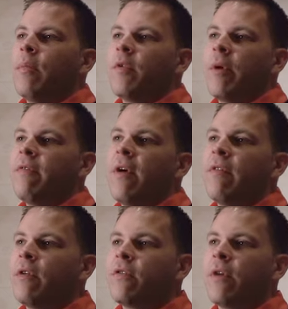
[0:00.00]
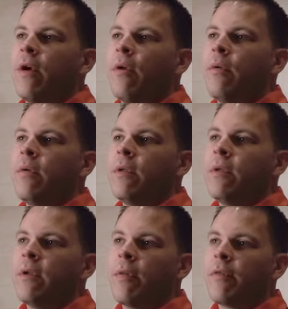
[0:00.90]
25 years ago,
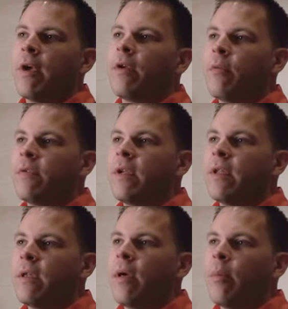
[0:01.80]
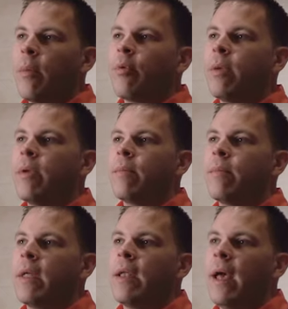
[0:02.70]
300 was a premium,
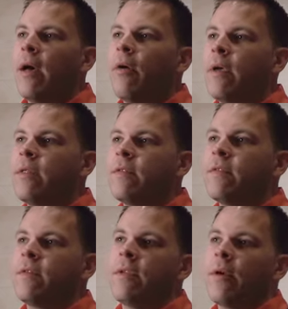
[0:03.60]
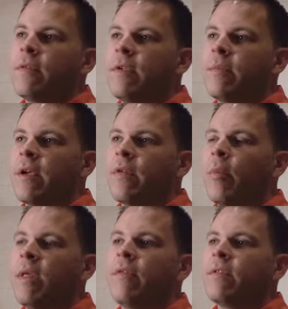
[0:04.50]
and now it seems like
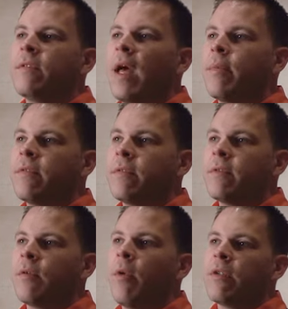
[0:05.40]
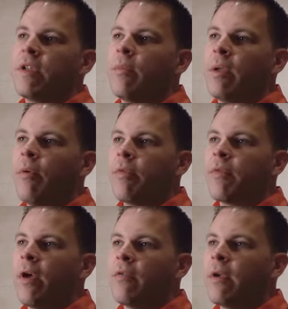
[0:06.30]
nobody even stops to watch anybody bowl
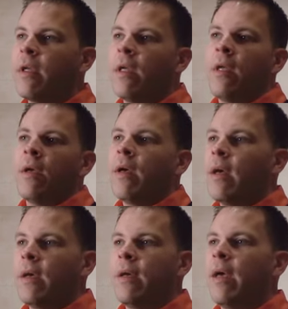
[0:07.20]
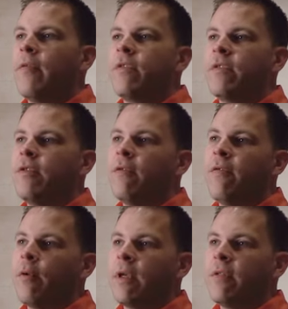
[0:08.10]
300. Averaging
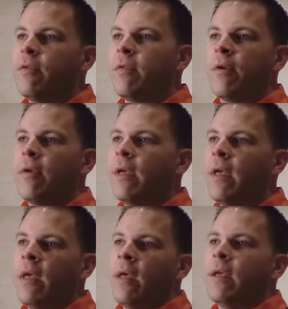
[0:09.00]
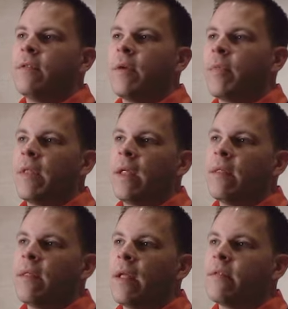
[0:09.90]
240, 230 is something
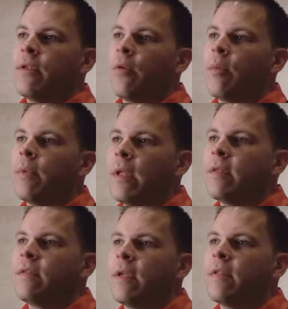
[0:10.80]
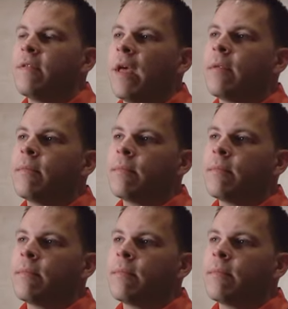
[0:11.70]
that's the norm, and it's sad.